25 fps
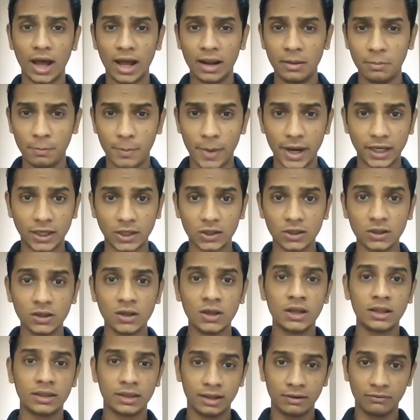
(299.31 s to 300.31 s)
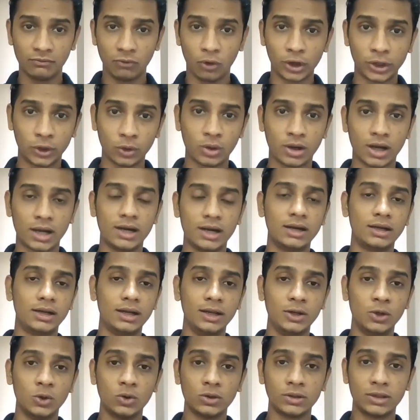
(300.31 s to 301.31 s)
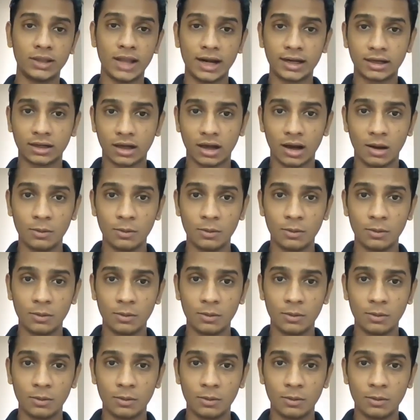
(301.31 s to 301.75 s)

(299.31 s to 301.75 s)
and better than what you currently know. That